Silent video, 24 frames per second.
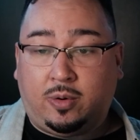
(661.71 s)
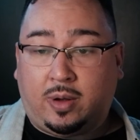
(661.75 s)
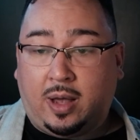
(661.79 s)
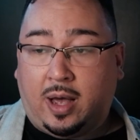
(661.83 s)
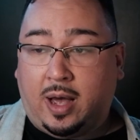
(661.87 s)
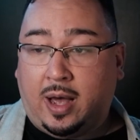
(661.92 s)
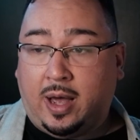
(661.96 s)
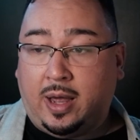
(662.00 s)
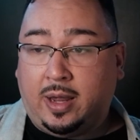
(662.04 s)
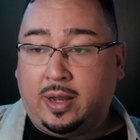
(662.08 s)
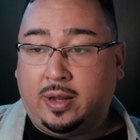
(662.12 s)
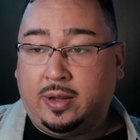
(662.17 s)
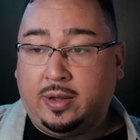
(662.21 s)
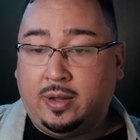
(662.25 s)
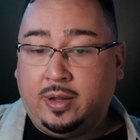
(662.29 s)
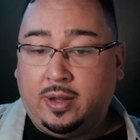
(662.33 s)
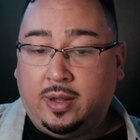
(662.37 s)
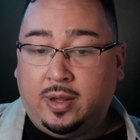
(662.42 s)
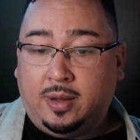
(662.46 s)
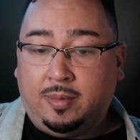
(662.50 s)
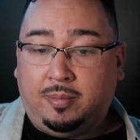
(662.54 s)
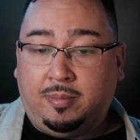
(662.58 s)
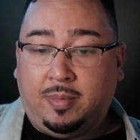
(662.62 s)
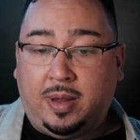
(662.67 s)
guy,
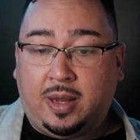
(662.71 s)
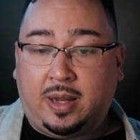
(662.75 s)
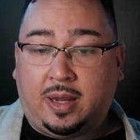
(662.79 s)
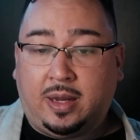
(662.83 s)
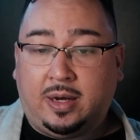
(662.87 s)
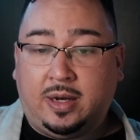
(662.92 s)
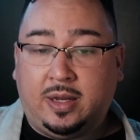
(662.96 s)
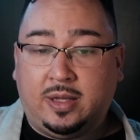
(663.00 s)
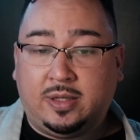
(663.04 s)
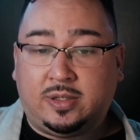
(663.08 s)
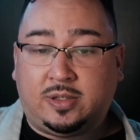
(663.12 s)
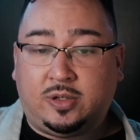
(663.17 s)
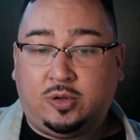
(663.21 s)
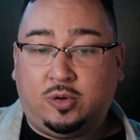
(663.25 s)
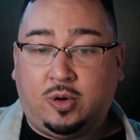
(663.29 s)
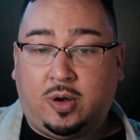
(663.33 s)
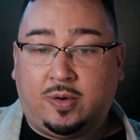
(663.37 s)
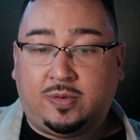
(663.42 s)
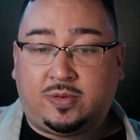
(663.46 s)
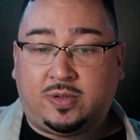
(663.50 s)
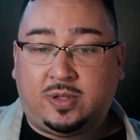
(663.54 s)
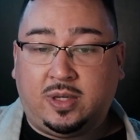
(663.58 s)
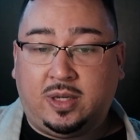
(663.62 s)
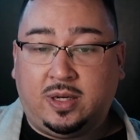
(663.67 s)
making his
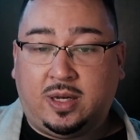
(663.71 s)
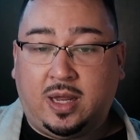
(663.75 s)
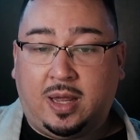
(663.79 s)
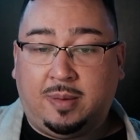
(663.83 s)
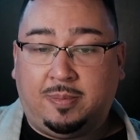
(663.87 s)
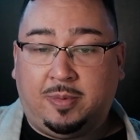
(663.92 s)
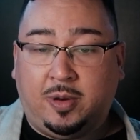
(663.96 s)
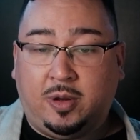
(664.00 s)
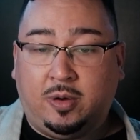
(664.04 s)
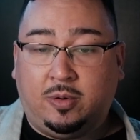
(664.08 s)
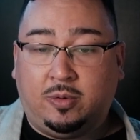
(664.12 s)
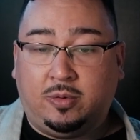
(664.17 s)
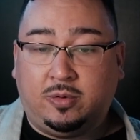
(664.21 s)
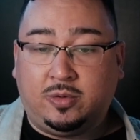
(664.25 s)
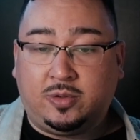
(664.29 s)
UFC debut.